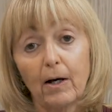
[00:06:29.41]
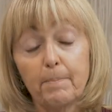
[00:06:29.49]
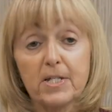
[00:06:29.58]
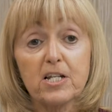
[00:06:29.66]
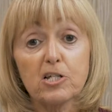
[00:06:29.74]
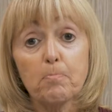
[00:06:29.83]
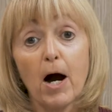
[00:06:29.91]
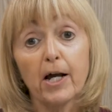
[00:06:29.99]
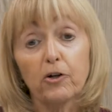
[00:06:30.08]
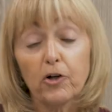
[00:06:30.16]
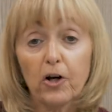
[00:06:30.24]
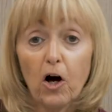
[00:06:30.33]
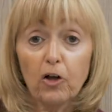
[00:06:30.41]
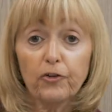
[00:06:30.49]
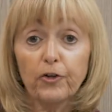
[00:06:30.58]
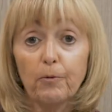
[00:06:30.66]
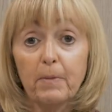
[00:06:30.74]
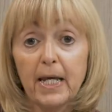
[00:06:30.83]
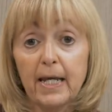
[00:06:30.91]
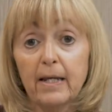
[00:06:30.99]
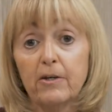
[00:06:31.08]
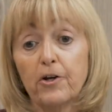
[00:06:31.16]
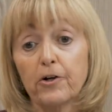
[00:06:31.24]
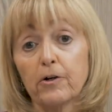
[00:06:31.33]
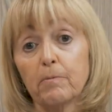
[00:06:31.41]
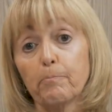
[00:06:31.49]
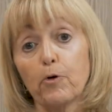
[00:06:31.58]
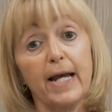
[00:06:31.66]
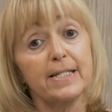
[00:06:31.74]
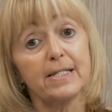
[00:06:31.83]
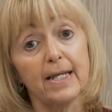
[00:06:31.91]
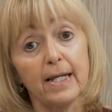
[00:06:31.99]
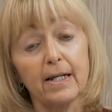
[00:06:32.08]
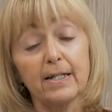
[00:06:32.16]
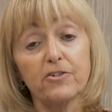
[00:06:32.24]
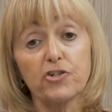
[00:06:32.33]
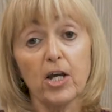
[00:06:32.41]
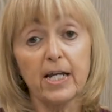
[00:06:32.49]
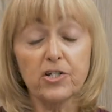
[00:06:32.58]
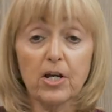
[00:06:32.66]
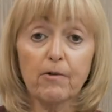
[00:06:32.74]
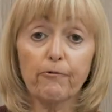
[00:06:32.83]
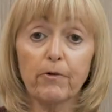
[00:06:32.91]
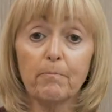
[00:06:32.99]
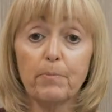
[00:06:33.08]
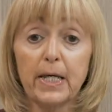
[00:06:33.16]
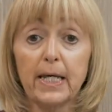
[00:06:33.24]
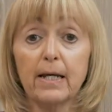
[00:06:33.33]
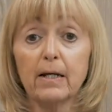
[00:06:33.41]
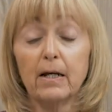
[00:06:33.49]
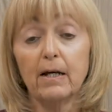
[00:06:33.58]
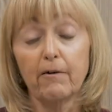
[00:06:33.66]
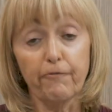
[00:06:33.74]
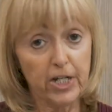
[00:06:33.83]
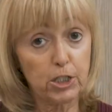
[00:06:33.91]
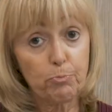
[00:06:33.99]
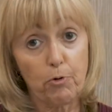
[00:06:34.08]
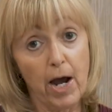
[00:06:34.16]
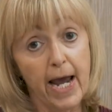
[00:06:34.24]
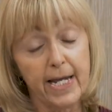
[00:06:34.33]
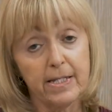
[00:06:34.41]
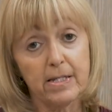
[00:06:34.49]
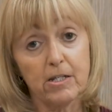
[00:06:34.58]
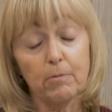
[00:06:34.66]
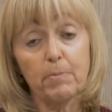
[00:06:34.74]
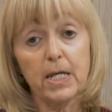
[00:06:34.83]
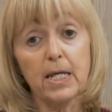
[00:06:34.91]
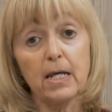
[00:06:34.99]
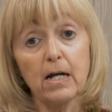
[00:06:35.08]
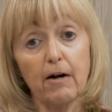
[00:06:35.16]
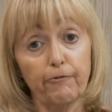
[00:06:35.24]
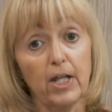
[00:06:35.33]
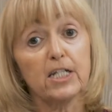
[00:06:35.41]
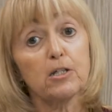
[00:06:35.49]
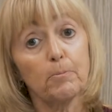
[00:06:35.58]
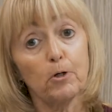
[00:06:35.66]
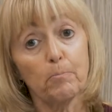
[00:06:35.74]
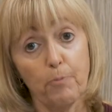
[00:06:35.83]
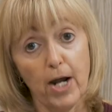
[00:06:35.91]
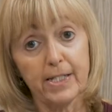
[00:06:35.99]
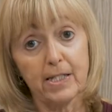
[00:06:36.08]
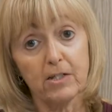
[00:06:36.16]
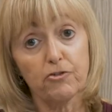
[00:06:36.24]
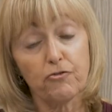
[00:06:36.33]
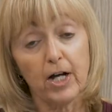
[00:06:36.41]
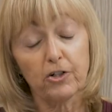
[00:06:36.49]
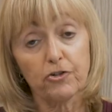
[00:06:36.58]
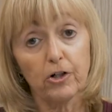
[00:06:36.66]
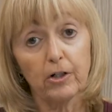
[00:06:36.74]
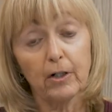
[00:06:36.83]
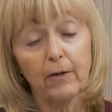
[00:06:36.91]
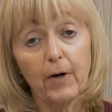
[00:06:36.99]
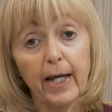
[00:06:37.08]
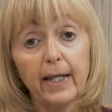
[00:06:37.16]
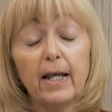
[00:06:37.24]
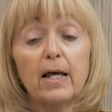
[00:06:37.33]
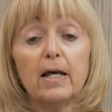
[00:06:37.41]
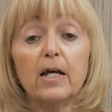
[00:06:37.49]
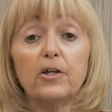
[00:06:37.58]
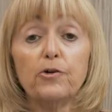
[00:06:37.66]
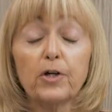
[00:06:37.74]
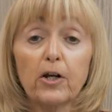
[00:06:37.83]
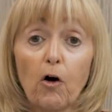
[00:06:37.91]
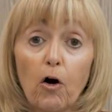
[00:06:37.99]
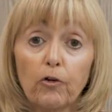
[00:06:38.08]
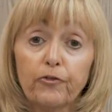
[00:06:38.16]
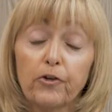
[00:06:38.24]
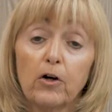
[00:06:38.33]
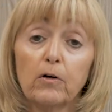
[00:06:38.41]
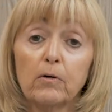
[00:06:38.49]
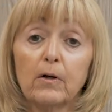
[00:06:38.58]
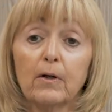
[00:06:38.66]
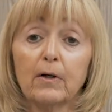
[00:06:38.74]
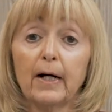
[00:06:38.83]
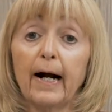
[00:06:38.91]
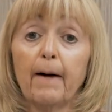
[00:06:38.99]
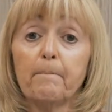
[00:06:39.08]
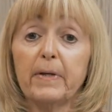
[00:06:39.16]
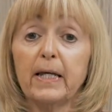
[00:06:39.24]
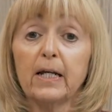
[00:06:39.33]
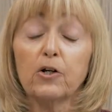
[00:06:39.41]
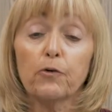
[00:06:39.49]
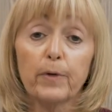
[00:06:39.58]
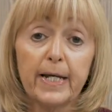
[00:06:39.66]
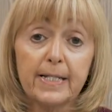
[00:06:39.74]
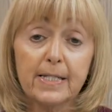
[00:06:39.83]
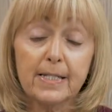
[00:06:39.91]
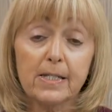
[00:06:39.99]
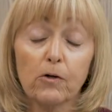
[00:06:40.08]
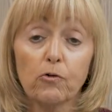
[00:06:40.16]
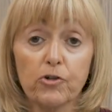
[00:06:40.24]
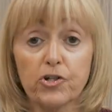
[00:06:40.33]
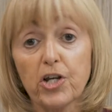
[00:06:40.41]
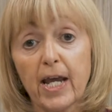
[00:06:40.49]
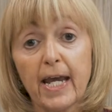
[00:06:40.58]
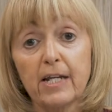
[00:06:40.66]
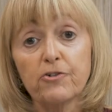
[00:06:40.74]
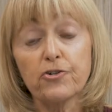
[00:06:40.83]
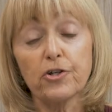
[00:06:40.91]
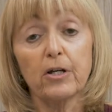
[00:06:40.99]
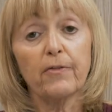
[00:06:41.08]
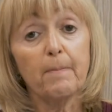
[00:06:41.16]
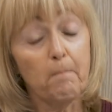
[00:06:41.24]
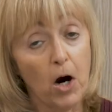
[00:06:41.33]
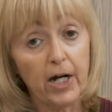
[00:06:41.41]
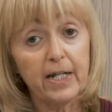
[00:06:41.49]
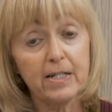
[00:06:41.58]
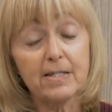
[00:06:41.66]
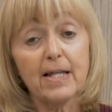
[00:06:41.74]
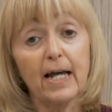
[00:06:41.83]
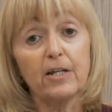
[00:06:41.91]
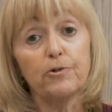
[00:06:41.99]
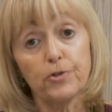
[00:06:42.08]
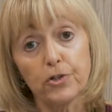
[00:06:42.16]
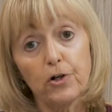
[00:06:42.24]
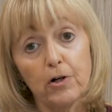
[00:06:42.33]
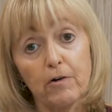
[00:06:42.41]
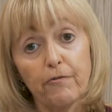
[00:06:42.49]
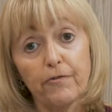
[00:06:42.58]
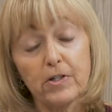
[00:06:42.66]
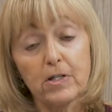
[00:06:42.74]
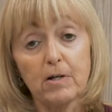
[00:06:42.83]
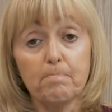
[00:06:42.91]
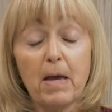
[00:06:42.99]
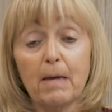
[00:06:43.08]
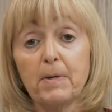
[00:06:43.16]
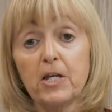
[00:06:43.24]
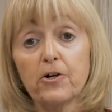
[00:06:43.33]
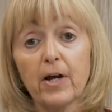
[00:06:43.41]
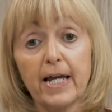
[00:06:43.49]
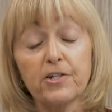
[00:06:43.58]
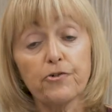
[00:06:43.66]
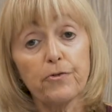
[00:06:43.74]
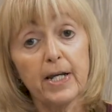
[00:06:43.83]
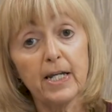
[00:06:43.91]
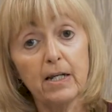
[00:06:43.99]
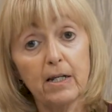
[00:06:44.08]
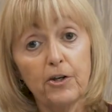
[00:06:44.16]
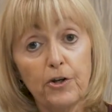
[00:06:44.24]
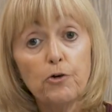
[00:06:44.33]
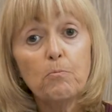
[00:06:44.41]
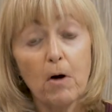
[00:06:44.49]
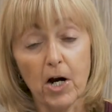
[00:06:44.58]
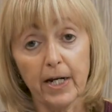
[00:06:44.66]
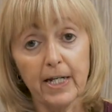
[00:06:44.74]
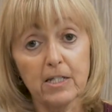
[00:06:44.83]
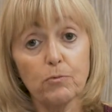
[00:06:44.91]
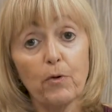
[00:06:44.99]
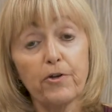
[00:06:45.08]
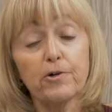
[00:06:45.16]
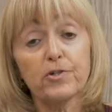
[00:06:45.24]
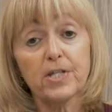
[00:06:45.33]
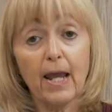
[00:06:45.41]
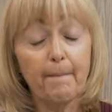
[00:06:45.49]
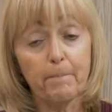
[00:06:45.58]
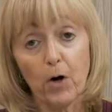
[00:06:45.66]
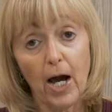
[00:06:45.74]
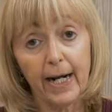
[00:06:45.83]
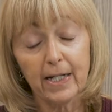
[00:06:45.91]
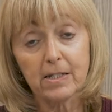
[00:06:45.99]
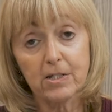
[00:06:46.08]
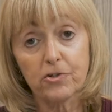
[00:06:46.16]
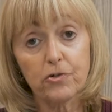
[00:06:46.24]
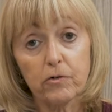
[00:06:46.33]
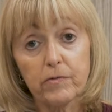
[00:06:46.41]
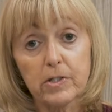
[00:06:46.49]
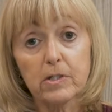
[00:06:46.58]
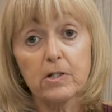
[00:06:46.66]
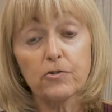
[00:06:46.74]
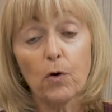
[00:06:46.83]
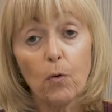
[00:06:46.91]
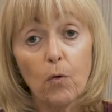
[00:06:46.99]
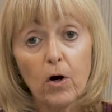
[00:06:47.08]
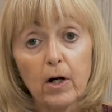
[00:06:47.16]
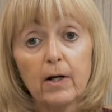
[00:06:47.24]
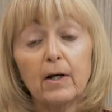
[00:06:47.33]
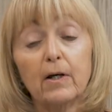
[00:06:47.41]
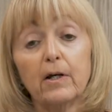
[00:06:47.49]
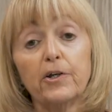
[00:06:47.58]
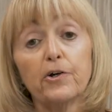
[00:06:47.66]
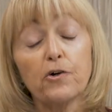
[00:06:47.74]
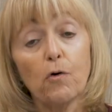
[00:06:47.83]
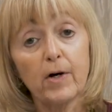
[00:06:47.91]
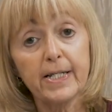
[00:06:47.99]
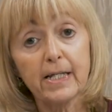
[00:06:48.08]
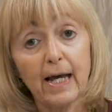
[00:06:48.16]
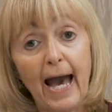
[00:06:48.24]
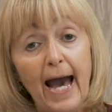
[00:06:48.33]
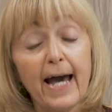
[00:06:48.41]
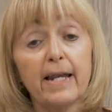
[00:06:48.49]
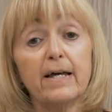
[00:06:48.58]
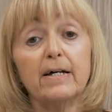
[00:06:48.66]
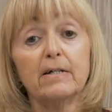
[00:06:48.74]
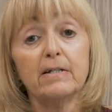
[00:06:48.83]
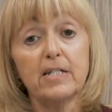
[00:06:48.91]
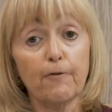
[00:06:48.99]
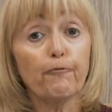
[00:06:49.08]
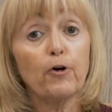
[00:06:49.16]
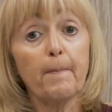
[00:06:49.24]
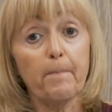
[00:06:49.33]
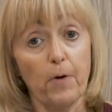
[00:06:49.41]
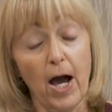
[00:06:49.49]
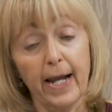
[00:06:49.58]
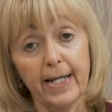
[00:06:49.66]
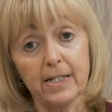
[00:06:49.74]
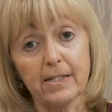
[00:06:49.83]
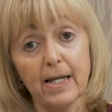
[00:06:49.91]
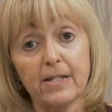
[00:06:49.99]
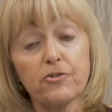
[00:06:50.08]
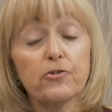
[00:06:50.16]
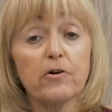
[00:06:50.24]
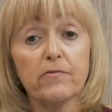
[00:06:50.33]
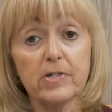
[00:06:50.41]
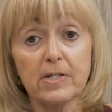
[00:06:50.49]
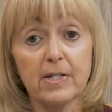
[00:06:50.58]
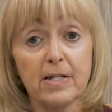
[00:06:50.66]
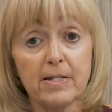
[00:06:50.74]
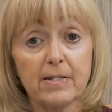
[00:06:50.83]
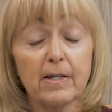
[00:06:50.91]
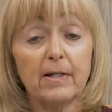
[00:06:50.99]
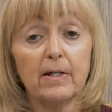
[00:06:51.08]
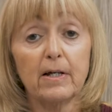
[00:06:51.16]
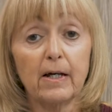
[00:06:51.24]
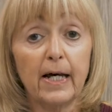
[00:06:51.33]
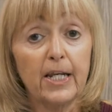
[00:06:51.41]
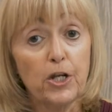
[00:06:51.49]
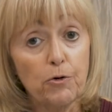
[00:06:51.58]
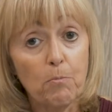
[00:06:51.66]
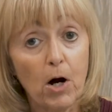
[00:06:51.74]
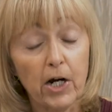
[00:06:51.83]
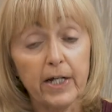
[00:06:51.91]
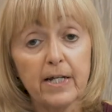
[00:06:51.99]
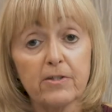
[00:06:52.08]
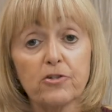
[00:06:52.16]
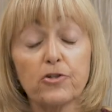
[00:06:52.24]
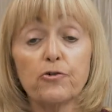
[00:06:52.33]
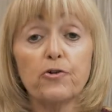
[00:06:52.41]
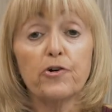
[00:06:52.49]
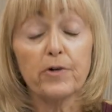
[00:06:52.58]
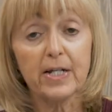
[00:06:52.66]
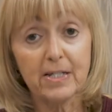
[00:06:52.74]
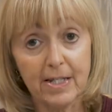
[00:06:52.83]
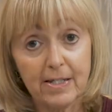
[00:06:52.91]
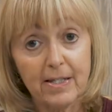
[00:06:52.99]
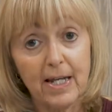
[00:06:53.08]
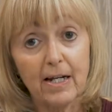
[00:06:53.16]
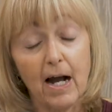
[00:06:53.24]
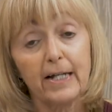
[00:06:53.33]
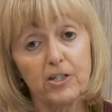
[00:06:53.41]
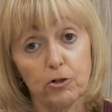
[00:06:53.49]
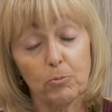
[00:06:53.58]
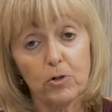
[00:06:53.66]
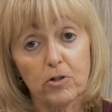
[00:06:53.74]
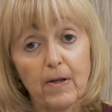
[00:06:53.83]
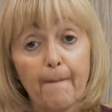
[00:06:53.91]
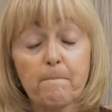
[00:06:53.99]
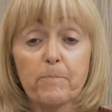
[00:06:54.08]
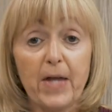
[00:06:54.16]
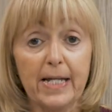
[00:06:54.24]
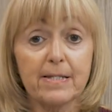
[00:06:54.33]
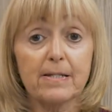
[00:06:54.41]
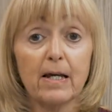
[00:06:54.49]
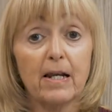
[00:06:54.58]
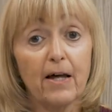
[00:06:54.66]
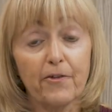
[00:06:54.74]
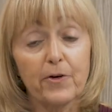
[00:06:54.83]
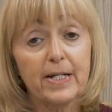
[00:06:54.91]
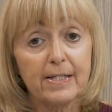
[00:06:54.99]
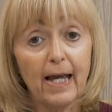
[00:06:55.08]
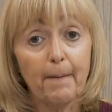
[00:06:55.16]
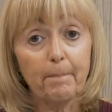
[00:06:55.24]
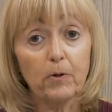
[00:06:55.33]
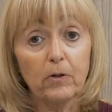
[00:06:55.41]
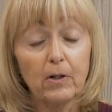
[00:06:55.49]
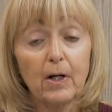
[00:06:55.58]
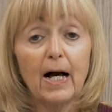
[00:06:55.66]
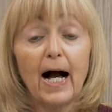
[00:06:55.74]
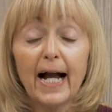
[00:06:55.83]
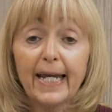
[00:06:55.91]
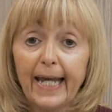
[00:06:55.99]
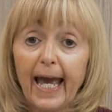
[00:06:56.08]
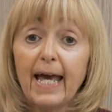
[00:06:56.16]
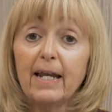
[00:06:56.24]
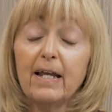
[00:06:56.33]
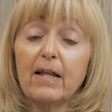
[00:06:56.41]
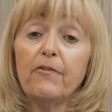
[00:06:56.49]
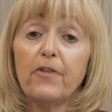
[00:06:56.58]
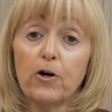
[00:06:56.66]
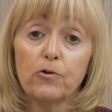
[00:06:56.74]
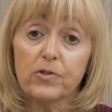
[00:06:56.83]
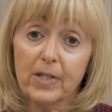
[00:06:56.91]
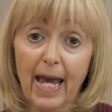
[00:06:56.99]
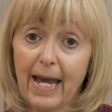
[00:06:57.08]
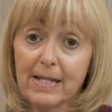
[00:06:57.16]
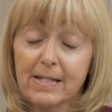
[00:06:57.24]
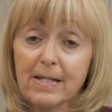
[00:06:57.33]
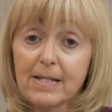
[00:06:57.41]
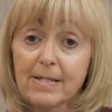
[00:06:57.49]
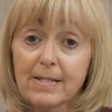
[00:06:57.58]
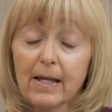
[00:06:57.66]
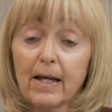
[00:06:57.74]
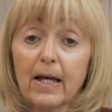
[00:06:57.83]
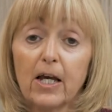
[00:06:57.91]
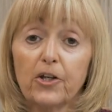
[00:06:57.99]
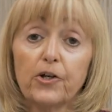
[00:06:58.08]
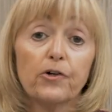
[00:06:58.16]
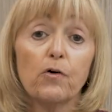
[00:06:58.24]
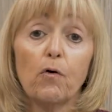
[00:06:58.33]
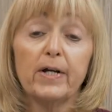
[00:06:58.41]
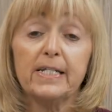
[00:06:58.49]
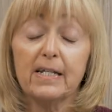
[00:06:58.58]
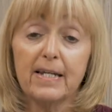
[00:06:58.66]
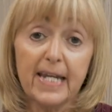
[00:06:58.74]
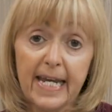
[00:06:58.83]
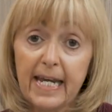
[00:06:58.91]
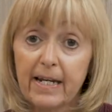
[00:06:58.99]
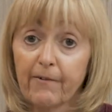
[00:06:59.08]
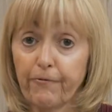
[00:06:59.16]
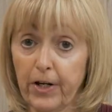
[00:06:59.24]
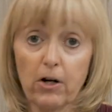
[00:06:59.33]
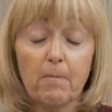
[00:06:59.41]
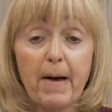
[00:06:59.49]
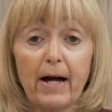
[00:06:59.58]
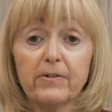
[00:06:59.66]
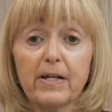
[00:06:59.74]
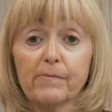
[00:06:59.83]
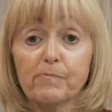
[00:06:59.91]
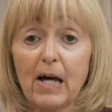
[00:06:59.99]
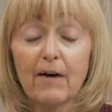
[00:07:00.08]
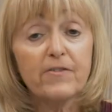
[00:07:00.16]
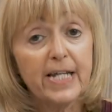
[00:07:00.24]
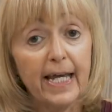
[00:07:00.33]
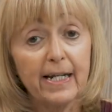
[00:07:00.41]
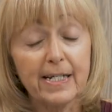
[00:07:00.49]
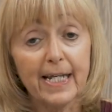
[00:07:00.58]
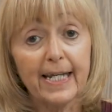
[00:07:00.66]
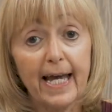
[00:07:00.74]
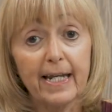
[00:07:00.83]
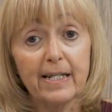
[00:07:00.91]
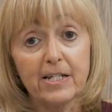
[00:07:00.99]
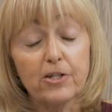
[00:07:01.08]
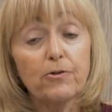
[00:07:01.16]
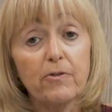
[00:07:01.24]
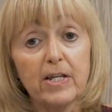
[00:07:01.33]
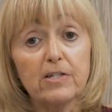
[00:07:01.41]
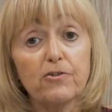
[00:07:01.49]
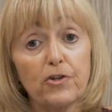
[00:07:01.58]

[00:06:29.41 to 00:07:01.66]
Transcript: Business model could also mean your pricing is changing from being fixed price to being a flexible pricing structure, right? You can also increase or change the markets that you serve. Maybe you're entering new markets with your same products and services, or you're going to add different products and services and new markets to your existing customers. That's another example. Again, in those cases, you're going to need a fair amount of data to get into these